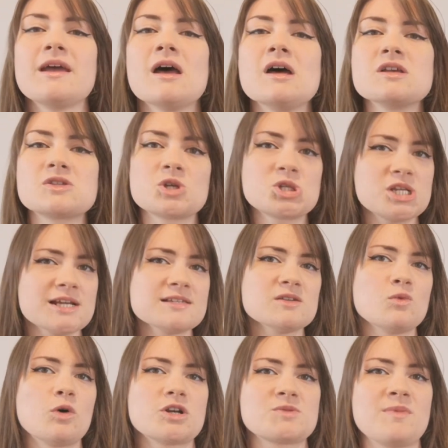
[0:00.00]
So she
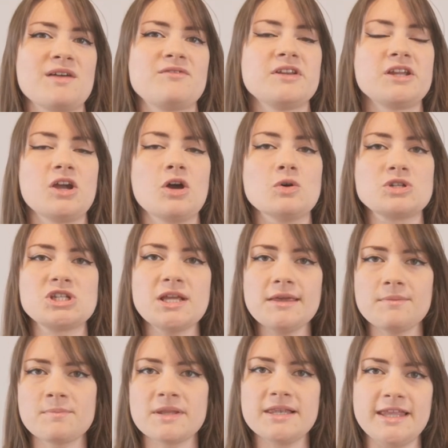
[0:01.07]
hasn't watched my video.
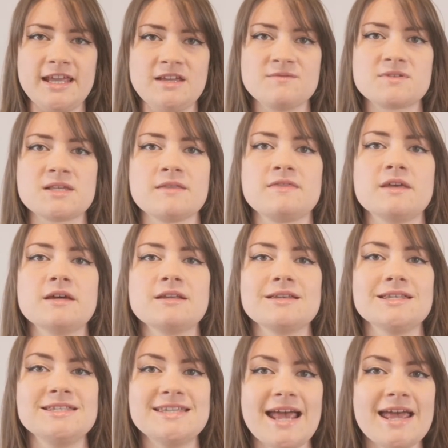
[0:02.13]
She believes that
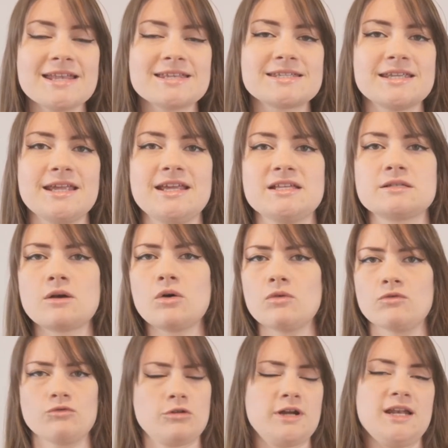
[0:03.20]
debt is
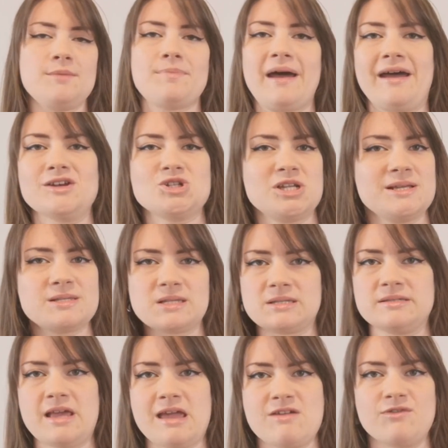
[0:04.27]
really bad. She's a
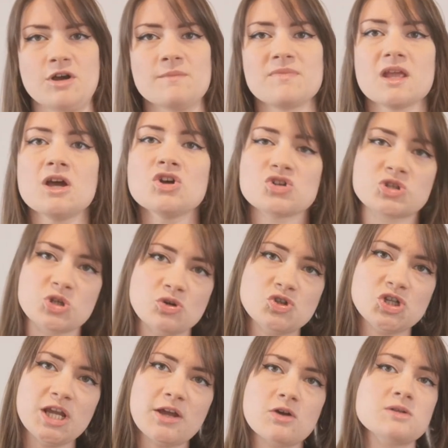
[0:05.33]
saver. So
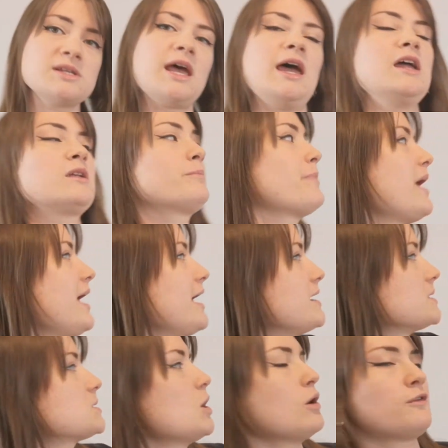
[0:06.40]
she goes ahead and
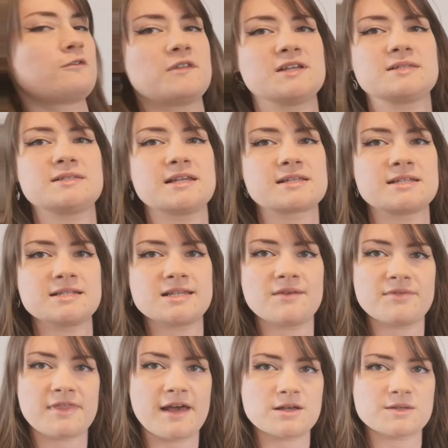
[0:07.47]
pays off this
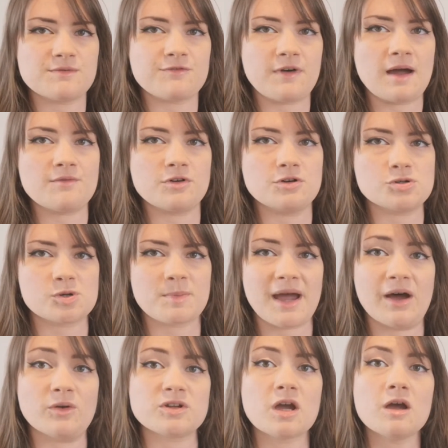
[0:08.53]

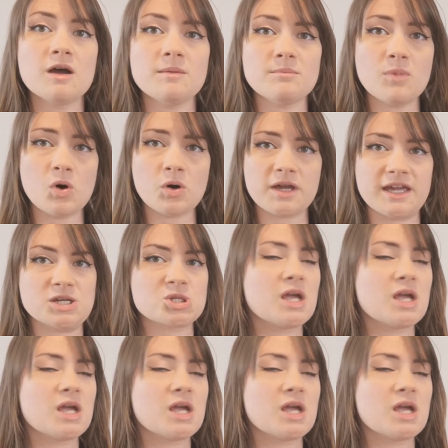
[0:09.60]
£67,500 mortgage,